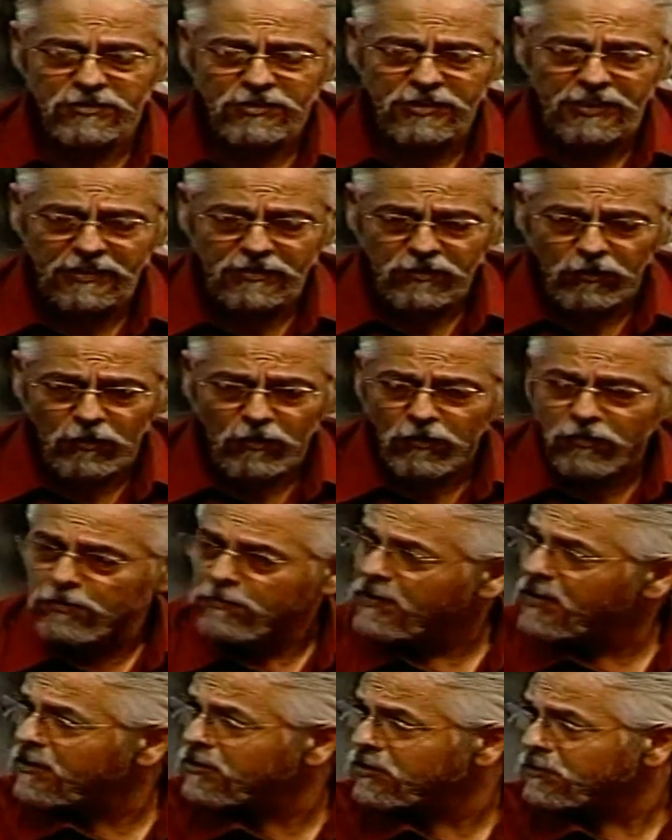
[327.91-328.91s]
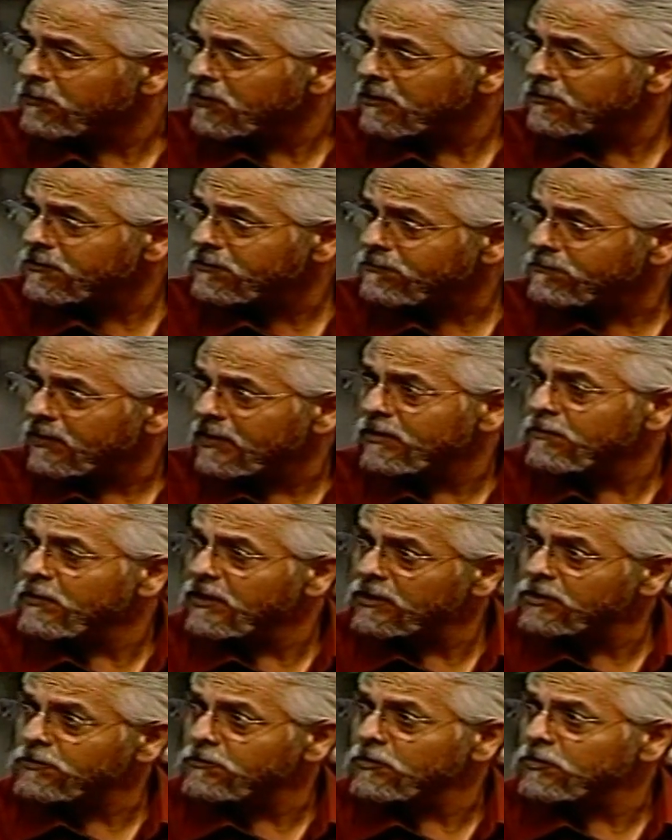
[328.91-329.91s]
checked all the measurements, and the
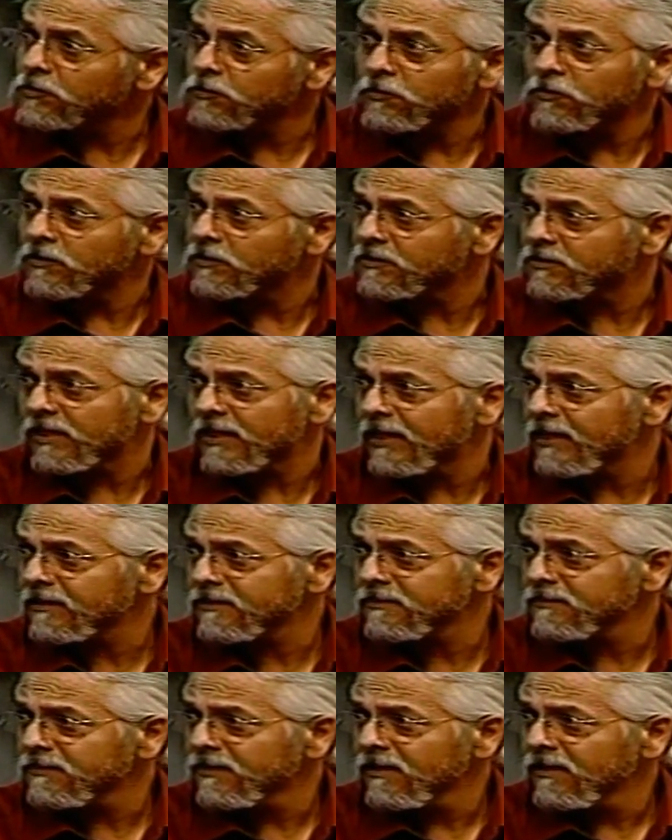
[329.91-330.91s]
measurements were exact.